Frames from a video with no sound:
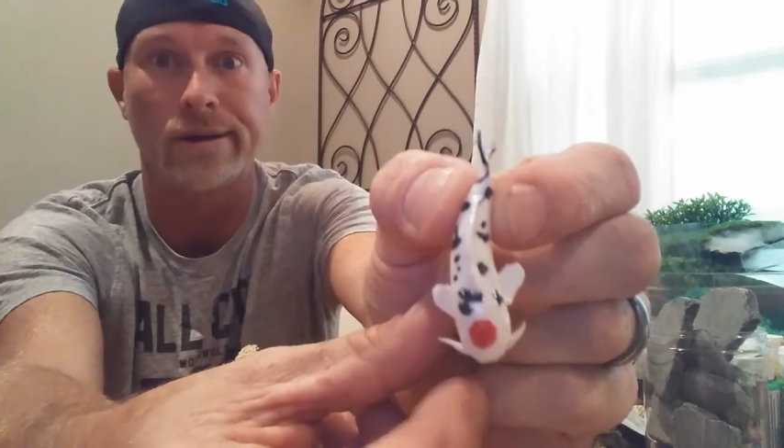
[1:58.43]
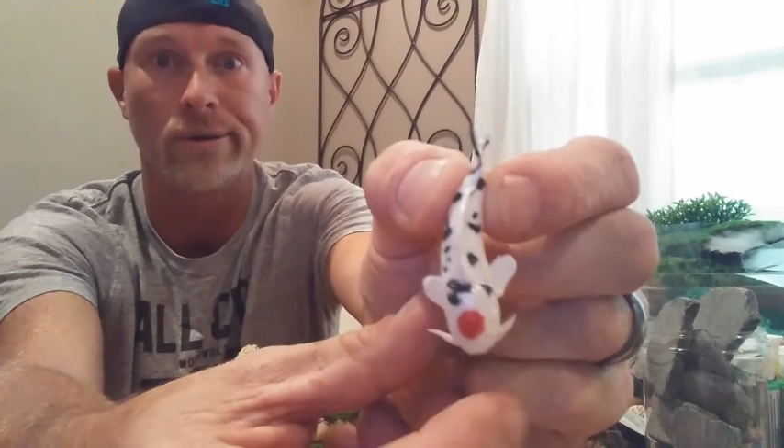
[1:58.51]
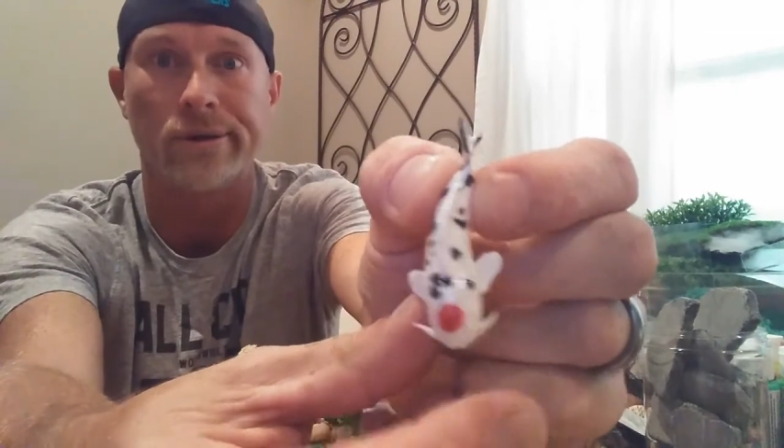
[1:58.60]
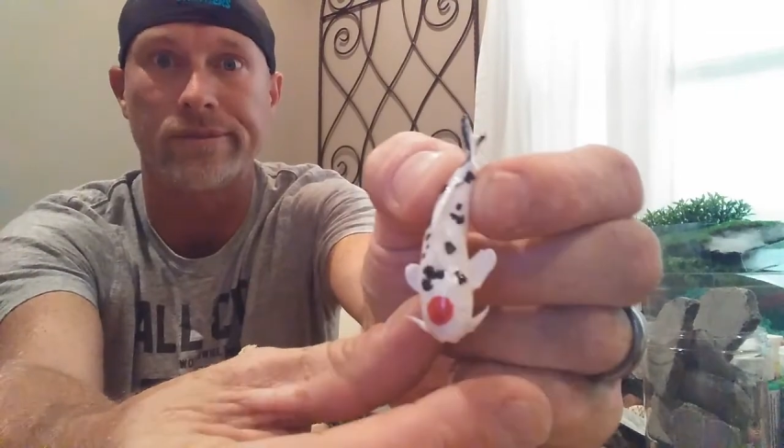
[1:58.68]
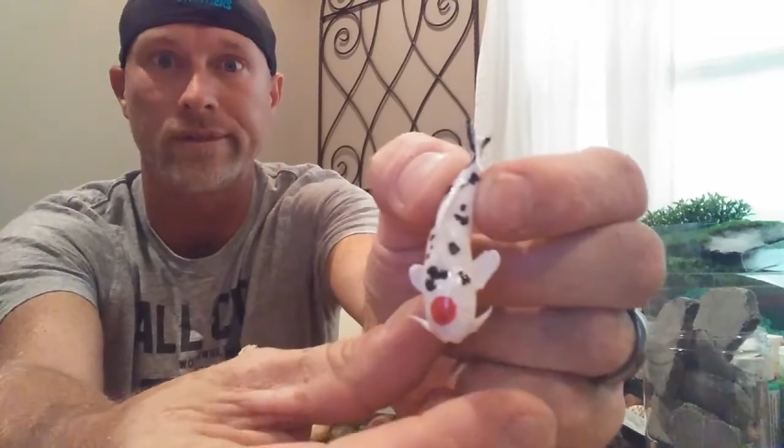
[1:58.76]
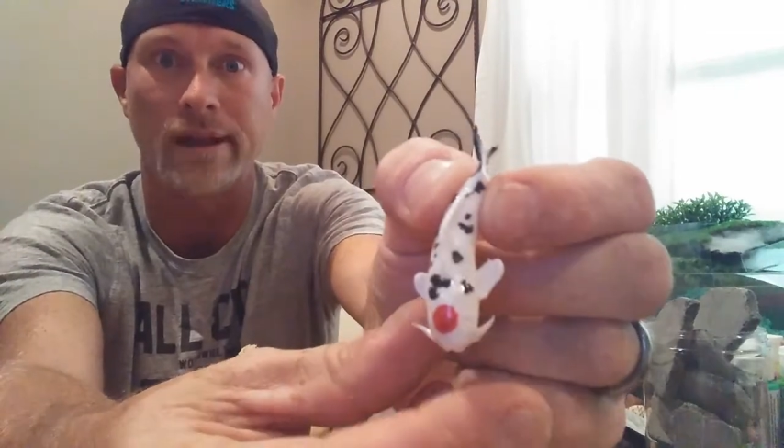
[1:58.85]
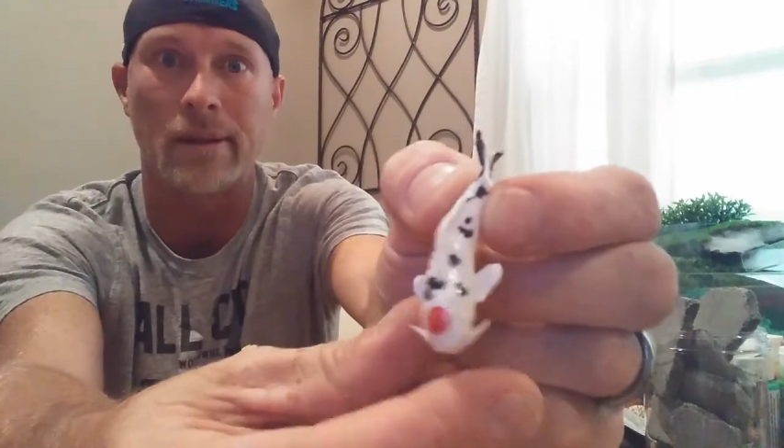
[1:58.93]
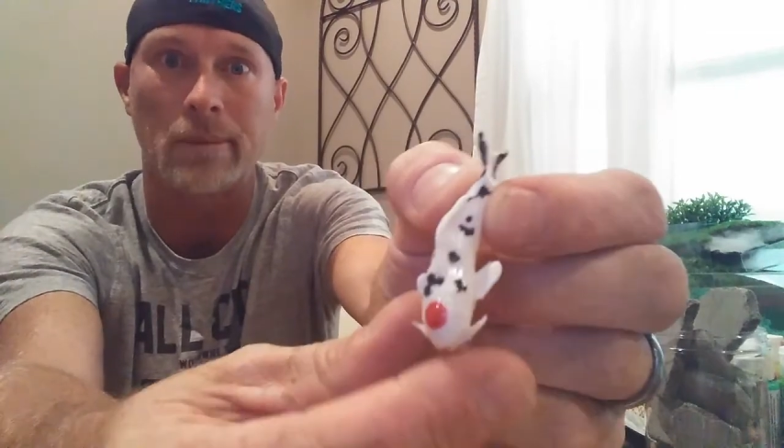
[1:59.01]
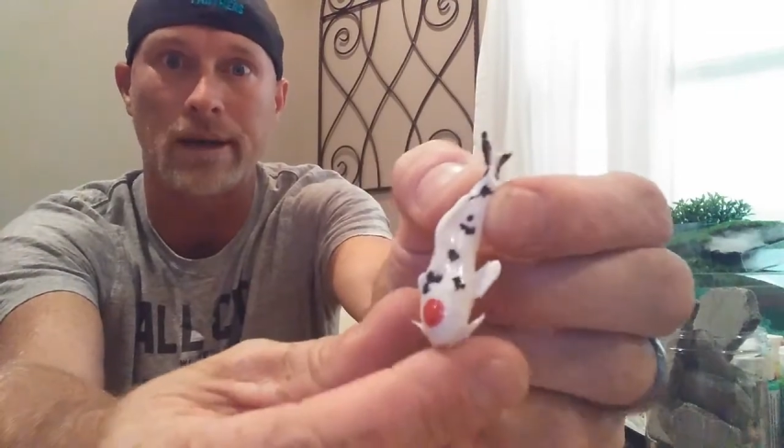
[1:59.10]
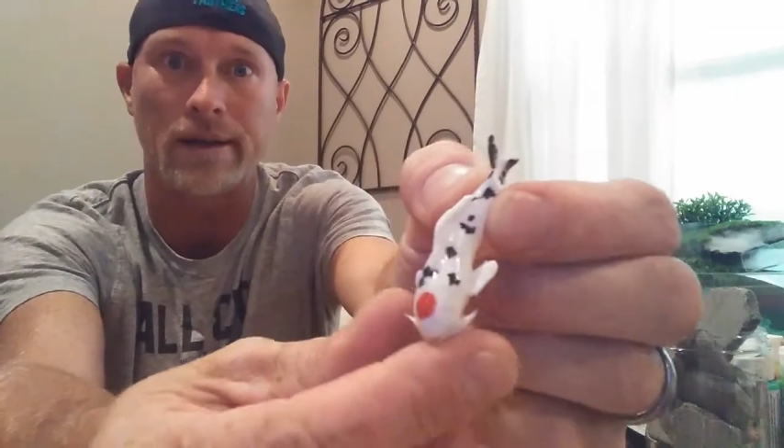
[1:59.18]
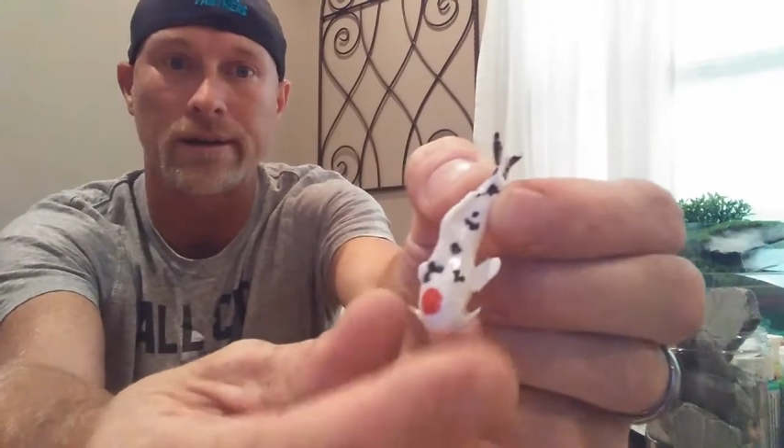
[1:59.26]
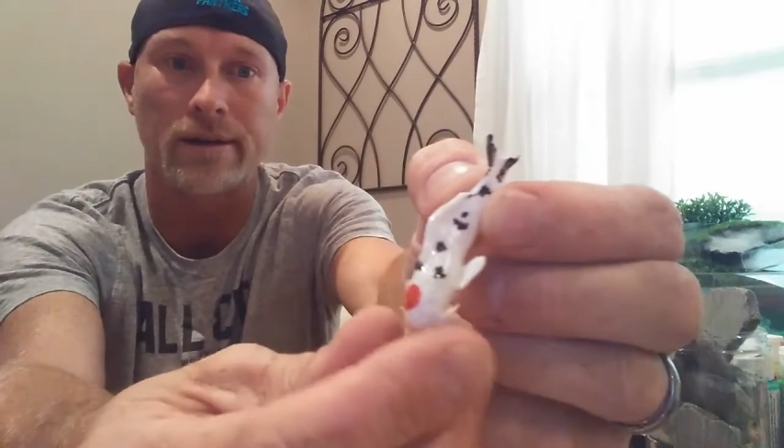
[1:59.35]
or any koi
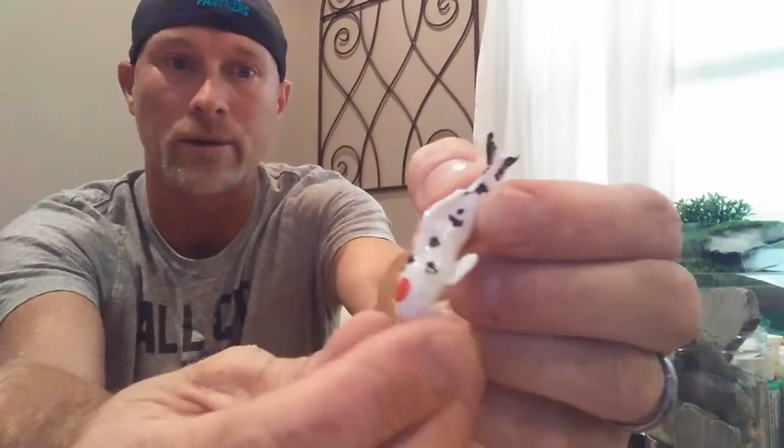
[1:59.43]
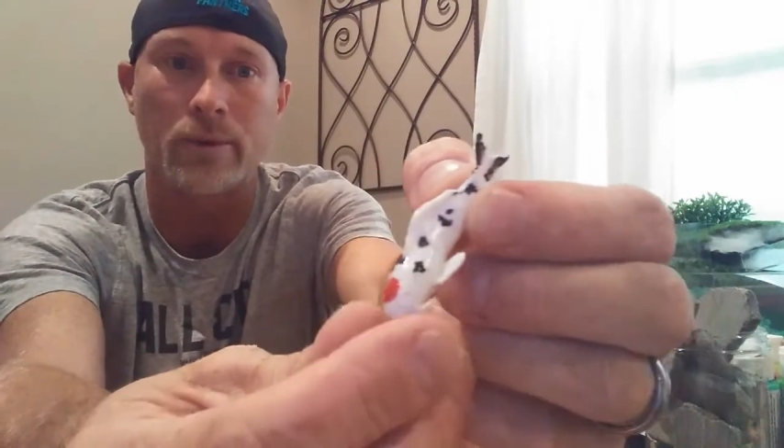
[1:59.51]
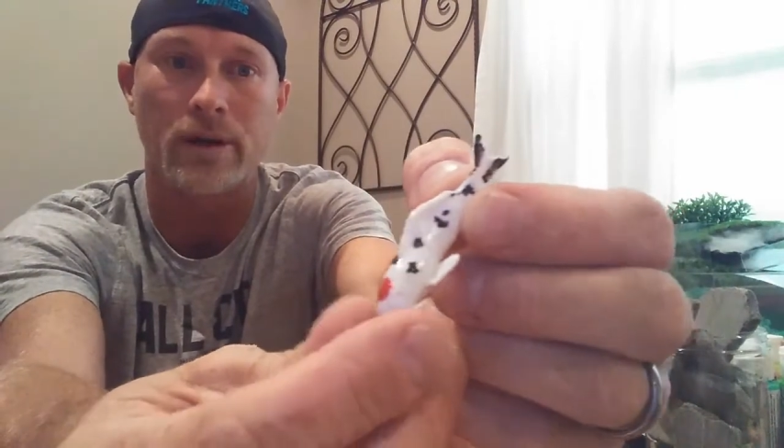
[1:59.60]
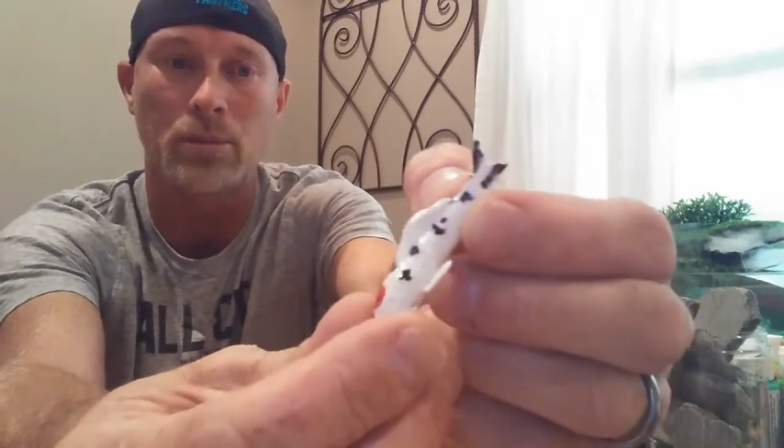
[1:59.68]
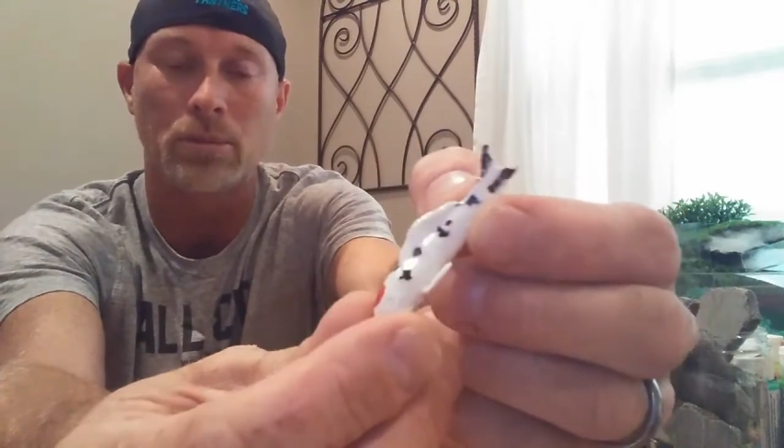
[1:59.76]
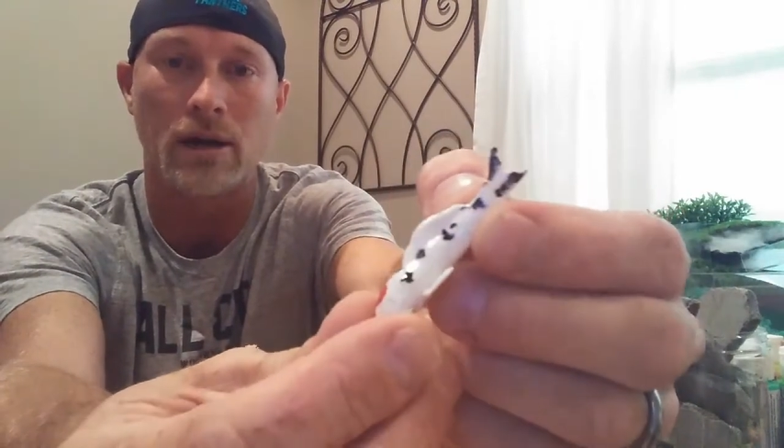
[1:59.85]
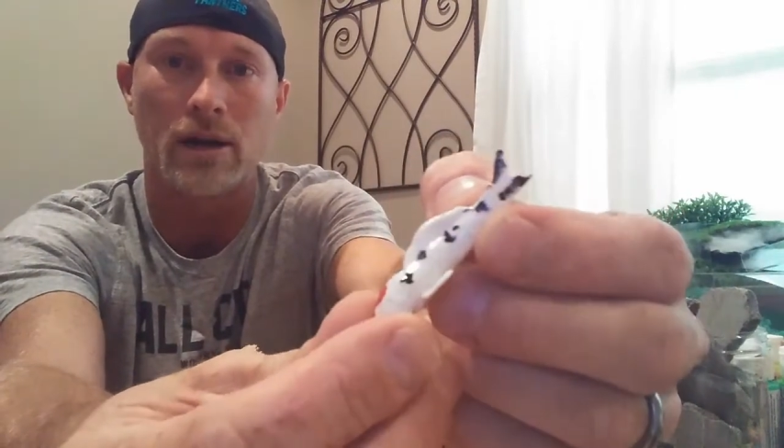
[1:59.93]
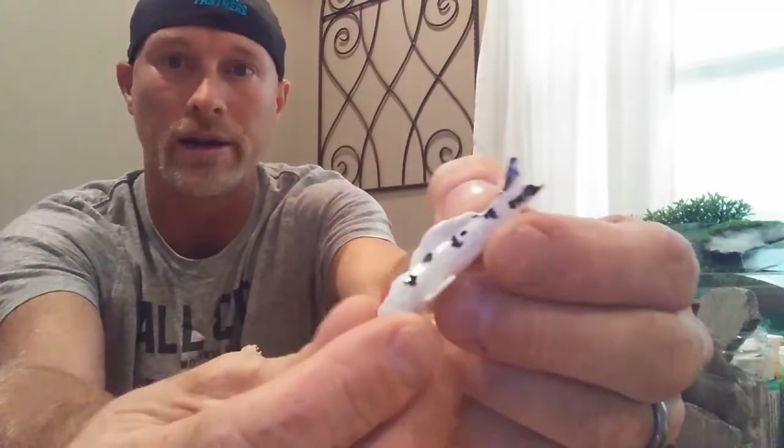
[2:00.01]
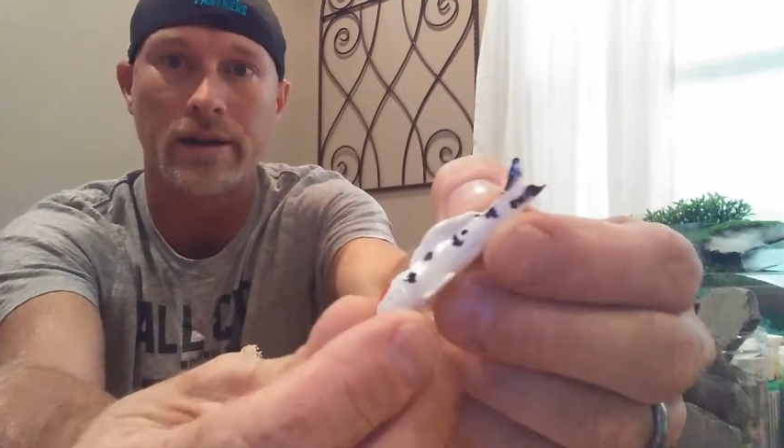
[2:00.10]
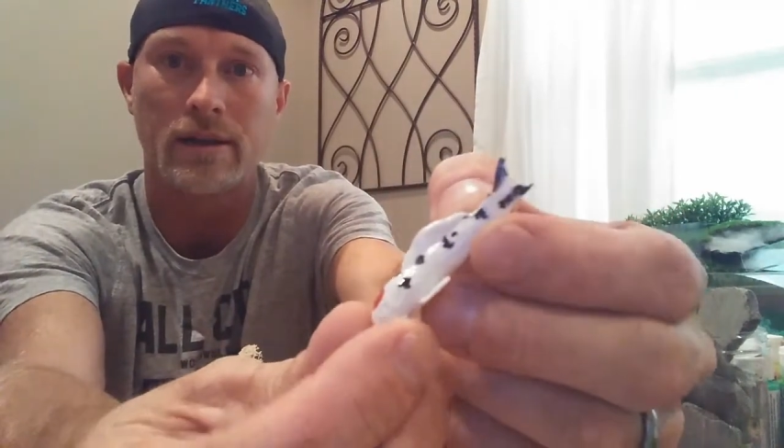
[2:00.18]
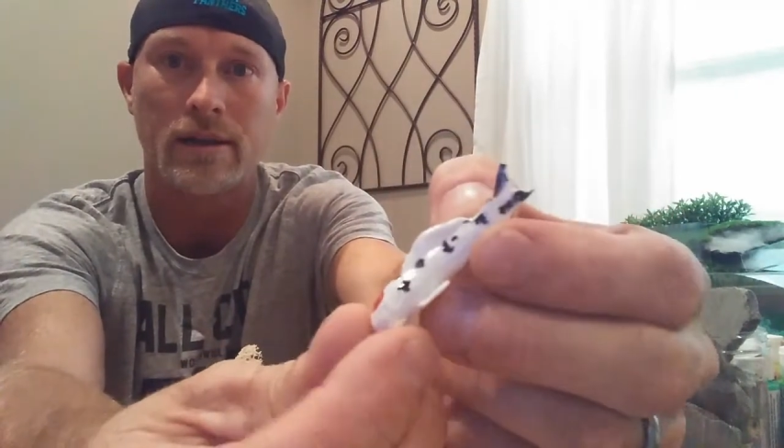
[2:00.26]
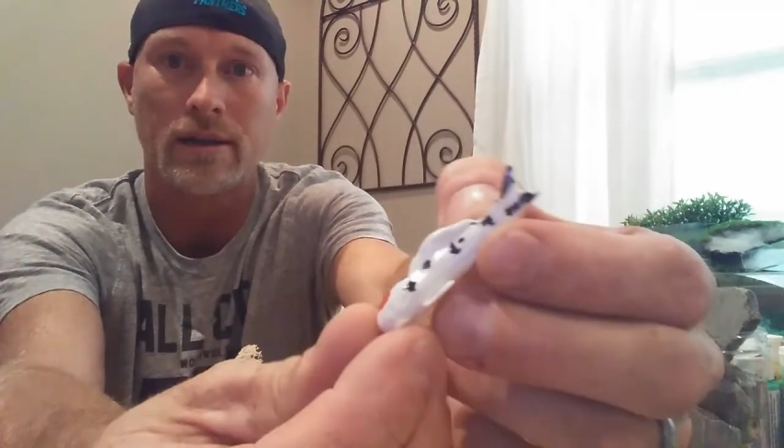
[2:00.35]
for that matter, in a
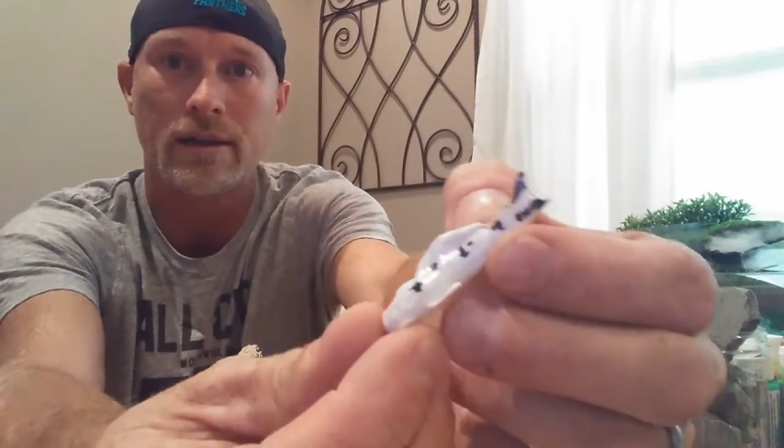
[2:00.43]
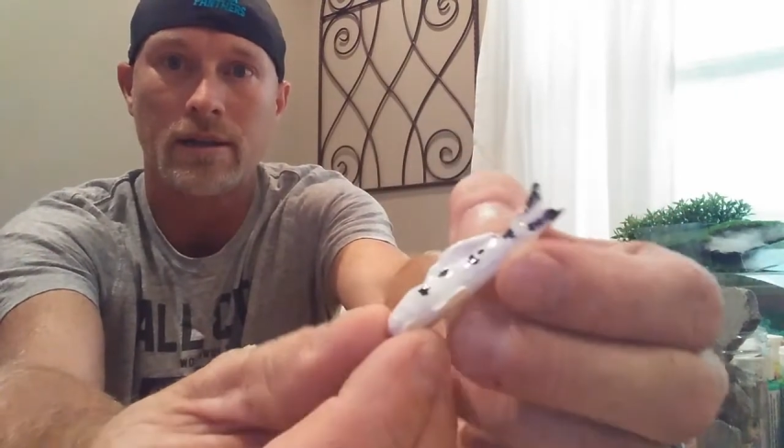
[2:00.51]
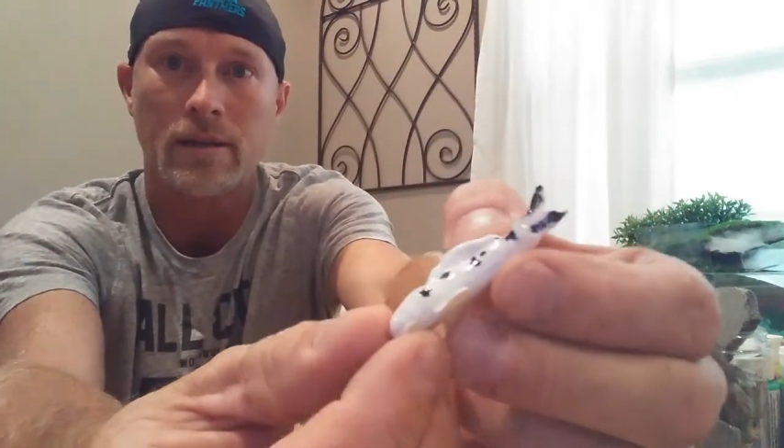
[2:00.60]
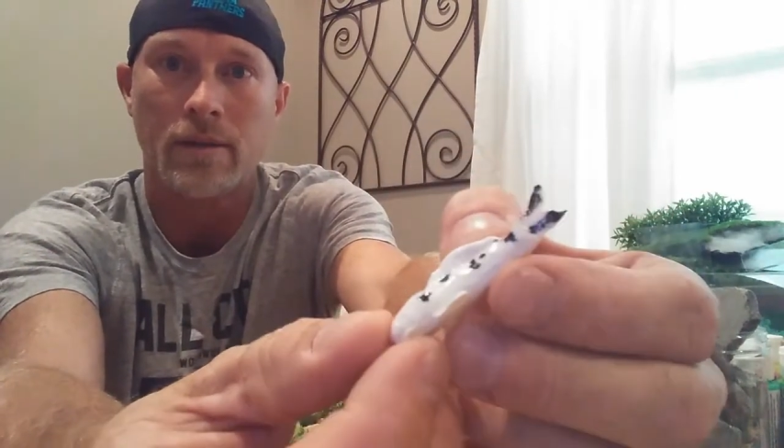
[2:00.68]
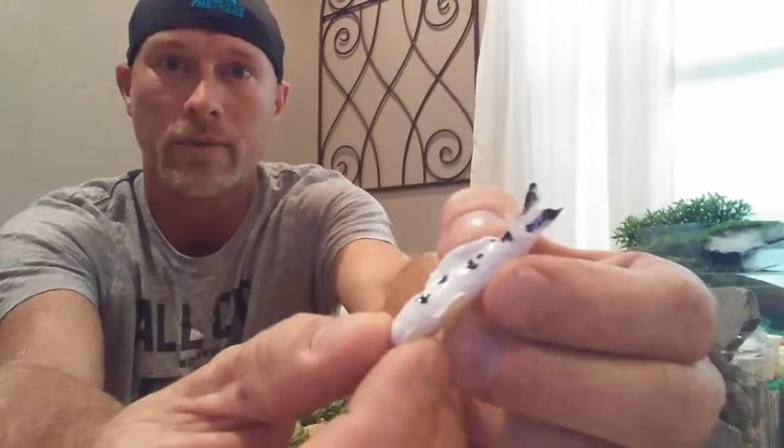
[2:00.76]
real pond.